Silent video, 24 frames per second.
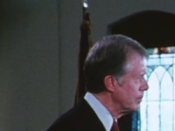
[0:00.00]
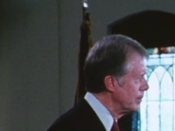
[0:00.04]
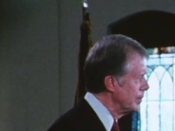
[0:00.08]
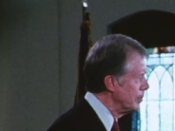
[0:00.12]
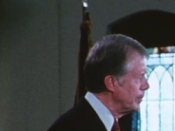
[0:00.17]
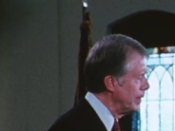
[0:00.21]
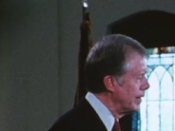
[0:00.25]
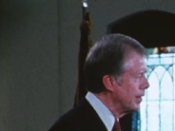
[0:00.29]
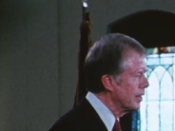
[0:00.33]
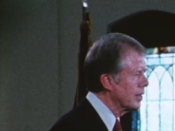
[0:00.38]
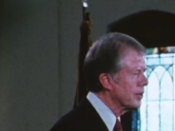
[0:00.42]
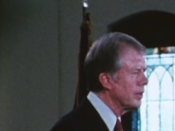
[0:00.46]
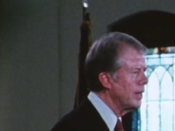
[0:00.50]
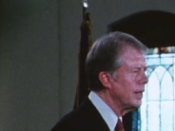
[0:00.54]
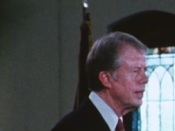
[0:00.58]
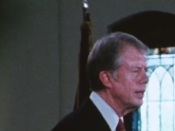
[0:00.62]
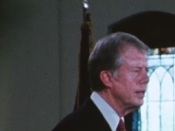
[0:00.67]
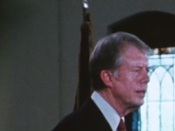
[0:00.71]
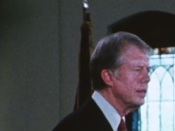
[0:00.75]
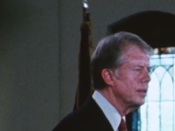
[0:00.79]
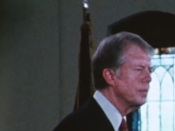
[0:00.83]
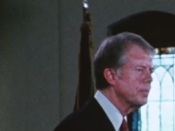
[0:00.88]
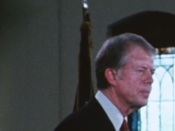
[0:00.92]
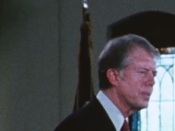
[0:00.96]
We've made a great
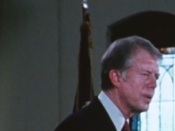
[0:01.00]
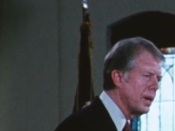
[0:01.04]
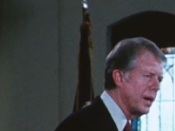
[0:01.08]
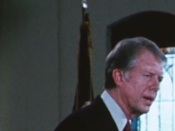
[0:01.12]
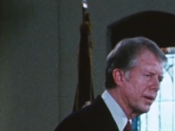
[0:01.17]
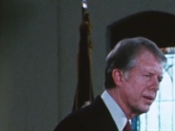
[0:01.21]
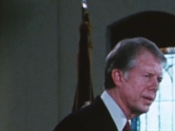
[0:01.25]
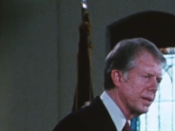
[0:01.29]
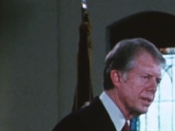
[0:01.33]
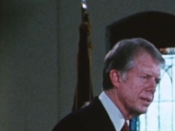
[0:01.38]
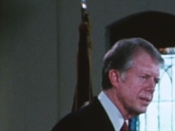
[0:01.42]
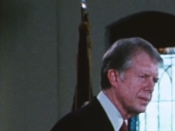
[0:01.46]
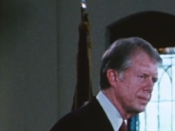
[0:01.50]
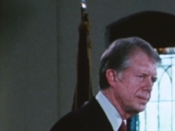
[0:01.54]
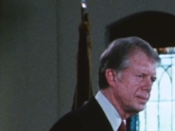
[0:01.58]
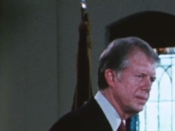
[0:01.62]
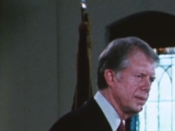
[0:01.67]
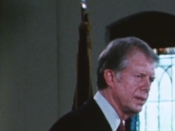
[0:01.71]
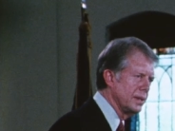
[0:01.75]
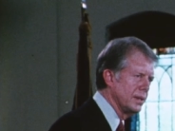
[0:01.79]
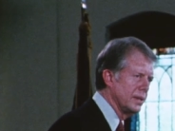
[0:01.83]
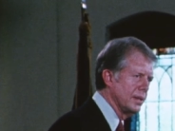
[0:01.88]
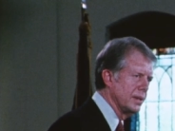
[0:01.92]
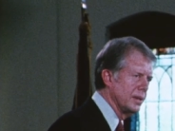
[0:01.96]
deal of progress
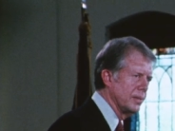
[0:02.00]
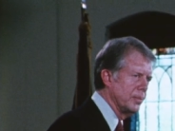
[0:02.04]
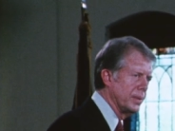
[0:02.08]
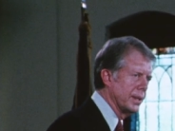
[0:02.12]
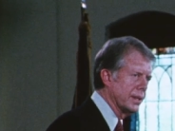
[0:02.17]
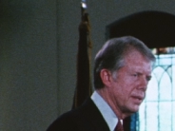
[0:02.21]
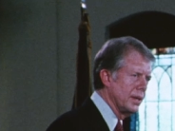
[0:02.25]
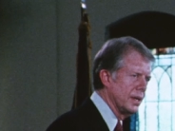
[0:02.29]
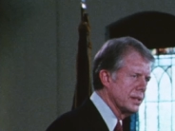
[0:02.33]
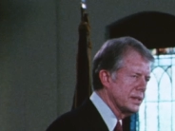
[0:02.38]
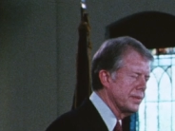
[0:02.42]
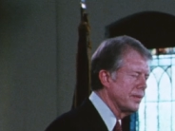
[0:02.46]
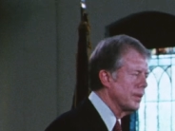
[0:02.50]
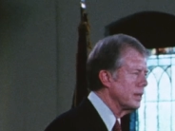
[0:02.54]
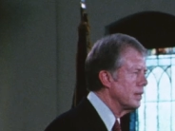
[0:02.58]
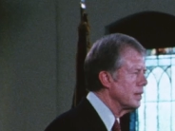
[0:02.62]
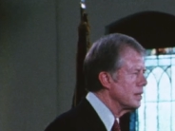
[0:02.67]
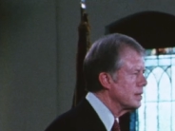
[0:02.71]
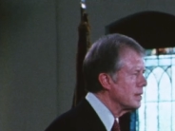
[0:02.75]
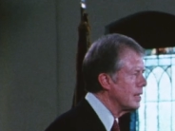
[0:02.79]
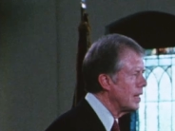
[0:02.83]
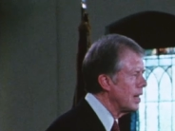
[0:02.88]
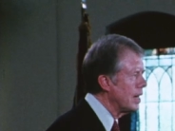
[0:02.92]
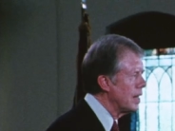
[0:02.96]
because of the
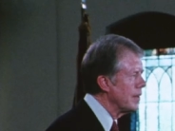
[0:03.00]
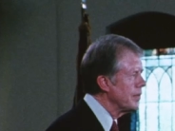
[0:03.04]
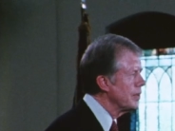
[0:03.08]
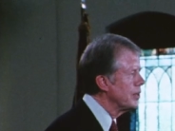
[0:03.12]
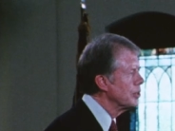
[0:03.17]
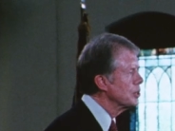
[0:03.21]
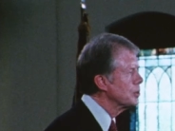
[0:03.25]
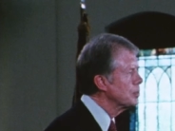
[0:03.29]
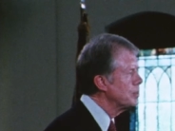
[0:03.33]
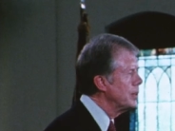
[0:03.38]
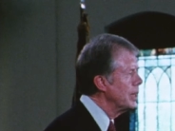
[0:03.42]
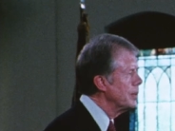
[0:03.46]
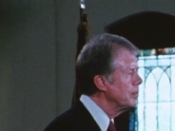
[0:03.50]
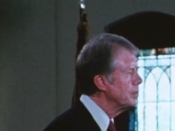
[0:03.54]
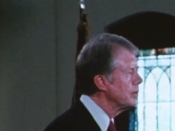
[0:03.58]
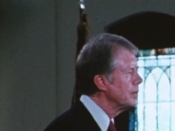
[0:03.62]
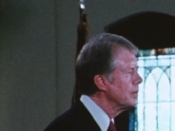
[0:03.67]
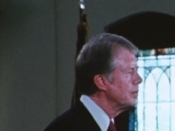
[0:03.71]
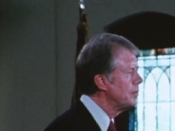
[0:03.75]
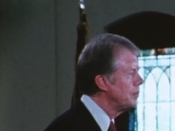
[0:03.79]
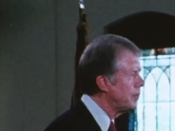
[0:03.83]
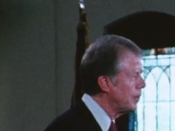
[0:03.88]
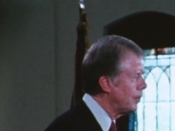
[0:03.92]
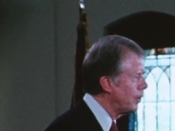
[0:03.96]
desire of those
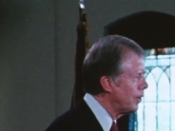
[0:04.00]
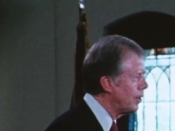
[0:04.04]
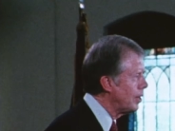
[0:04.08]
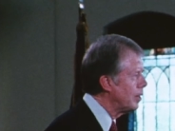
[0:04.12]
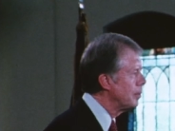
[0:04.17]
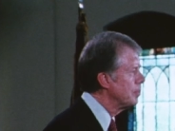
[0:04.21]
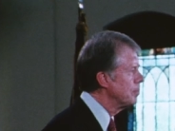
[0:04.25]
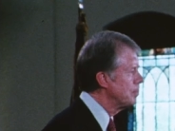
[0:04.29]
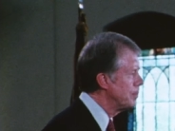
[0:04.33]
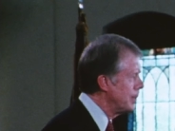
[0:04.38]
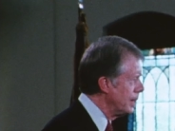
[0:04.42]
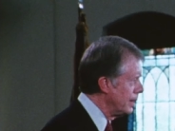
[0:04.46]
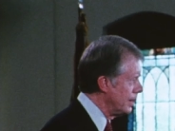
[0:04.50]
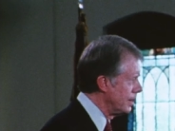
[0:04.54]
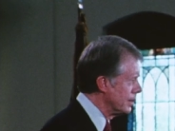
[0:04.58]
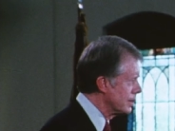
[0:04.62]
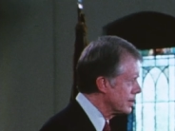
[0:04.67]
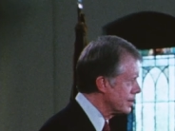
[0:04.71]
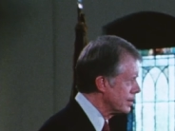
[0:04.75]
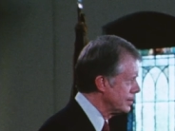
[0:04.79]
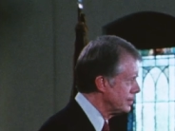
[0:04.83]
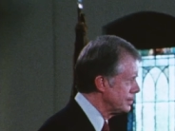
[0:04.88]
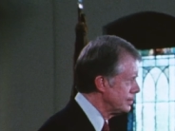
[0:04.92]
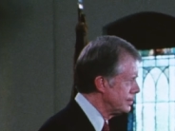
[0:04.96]
people for
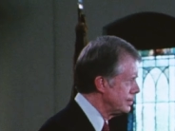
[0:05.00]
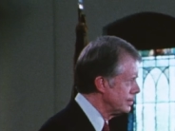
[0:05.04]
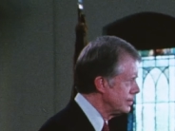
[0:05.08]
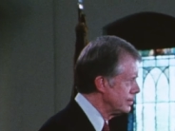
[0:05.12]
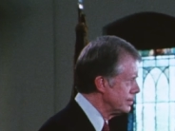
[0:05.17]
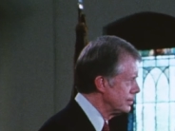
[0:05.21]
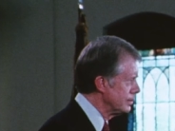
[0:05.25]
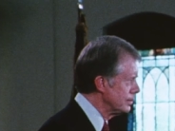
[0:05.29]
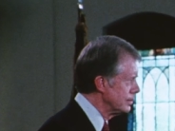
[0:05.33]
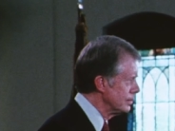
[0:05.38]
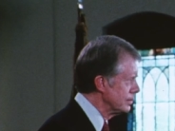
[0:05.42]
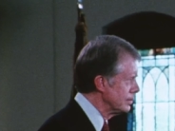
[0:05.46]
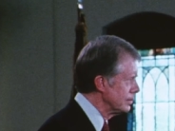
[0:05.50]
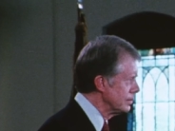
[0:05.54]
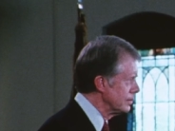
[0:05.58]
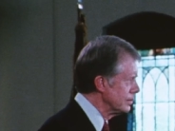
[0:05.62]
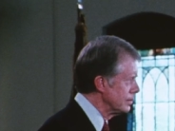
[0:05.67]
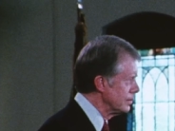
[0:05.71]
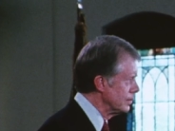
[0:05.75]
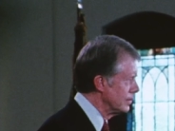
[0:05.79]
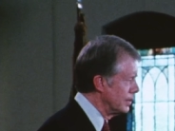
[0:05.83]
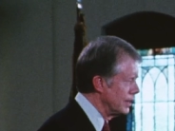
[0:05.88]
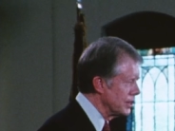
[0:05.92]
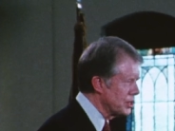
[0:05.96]
peace.
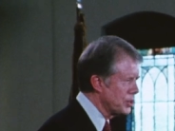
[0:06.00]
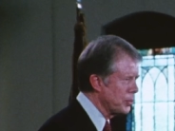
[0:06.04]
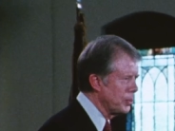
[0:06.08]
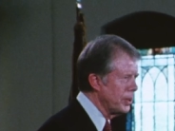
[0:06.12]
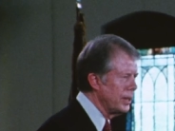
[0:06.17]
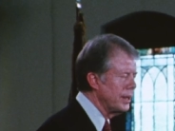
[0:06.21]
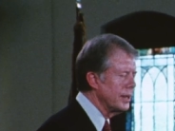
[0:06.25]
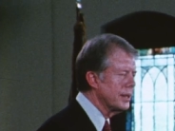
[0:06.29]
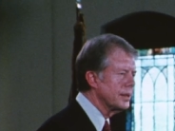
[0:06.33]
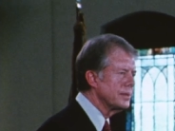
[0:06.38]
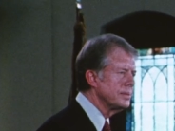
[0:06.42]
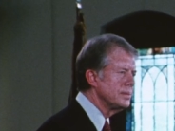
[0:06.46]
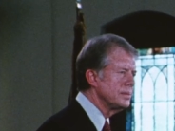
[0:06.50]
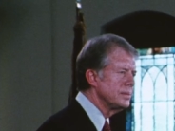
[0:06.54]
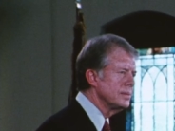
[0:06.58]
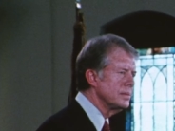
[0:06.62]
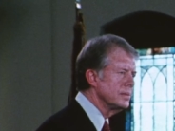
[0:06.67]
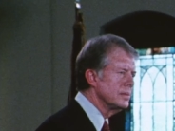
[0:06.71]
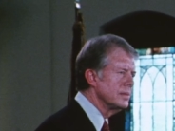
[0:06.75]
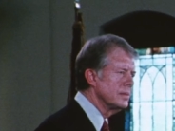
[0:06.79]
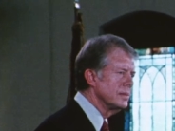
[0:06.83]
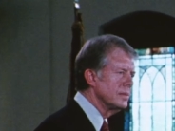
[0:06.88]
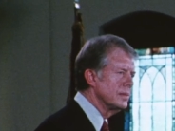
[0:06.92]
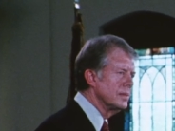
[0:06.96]
This week,
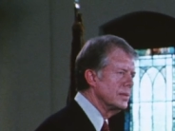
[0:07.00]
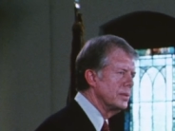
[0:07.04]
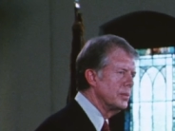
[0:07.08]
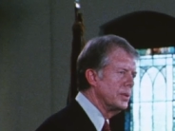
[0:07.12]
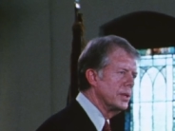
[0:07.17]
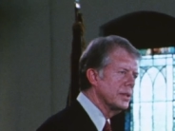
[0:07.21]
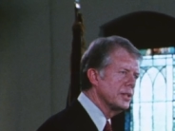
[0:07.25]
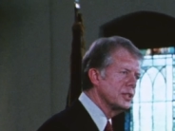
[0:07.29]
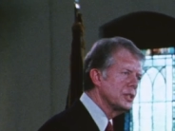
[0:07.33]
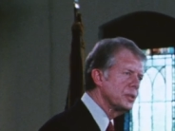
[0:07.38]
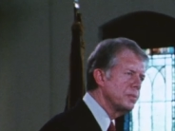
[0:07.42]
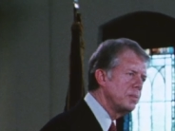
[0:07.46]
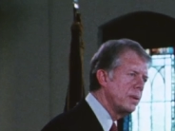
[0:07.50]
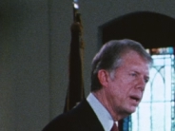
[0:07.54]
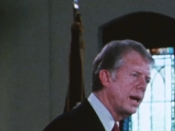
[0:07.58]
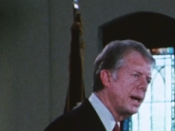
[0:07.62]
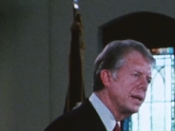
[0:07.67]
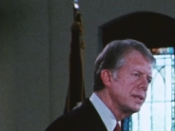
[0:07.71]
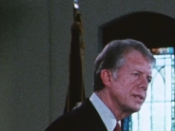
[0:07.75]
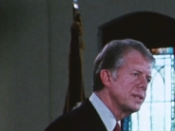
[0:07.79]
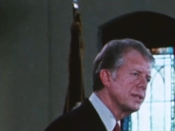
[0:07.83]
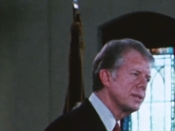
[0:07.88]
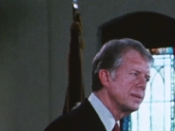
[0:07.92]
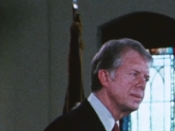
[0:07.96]
we'll
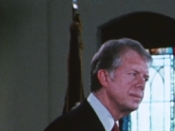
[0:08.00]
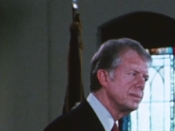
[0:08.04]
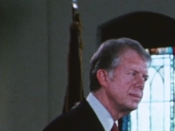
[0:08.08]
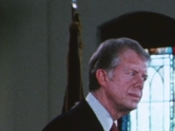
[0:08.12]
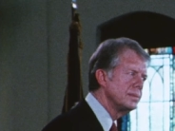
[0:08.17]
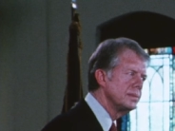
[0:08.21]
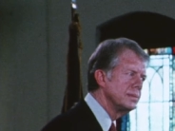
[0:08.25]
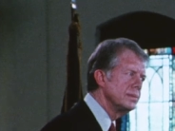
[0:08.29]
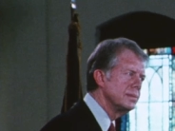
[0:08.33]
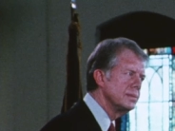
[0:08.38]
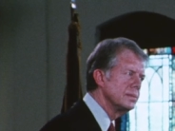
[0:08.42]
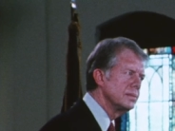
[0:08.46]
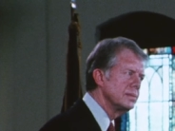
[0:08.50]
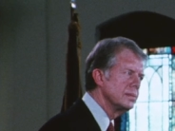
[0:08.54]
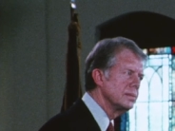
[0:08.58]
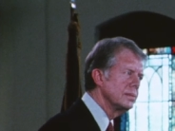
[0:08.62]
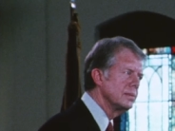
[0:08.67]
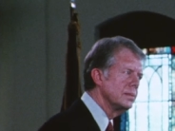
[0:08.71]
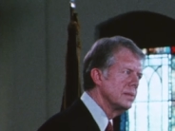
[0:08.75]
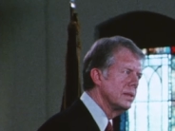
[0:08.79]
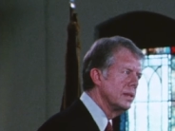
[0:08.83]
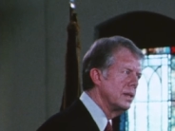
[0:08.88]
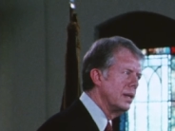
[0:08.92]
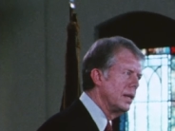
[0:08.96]
dispatch
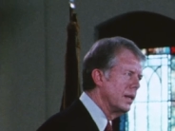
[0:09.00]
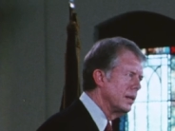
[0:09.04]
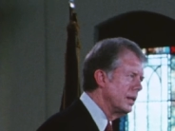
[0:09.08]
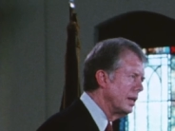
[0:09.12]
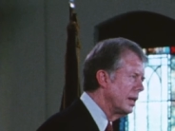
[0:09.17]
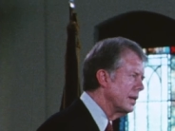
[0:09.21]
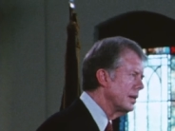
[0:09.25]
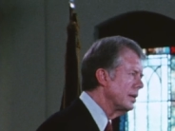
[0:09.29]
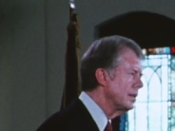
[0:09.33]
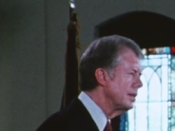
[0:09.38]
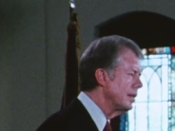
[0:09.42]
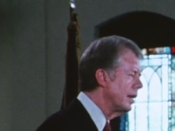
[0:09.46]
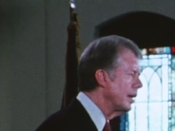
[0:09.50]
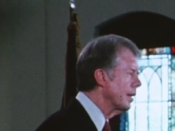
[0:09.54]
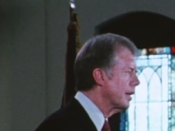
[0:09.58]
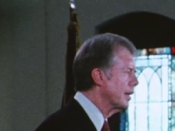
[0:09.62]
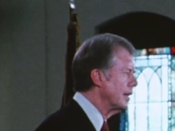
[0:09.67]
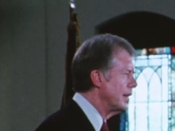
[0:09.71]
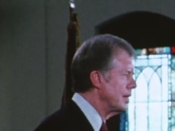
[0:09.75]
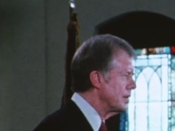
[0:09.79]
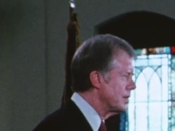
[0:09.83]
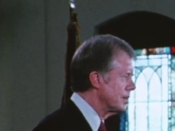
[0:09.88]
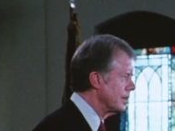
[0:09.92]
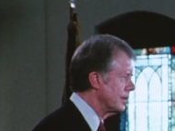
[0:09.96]
another
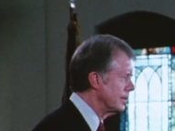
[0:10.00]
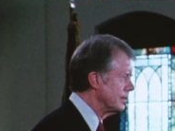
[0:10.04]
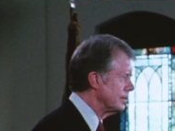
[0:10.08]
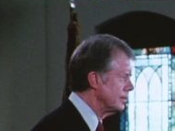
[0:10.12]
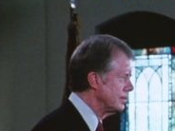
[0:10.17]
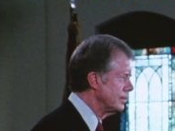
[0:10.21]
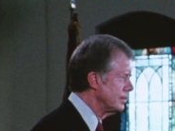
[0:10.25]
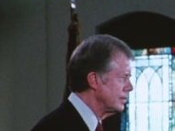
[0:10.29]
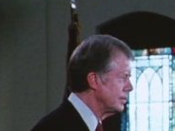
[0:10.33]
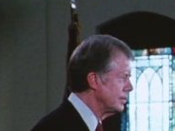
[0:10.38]
delegation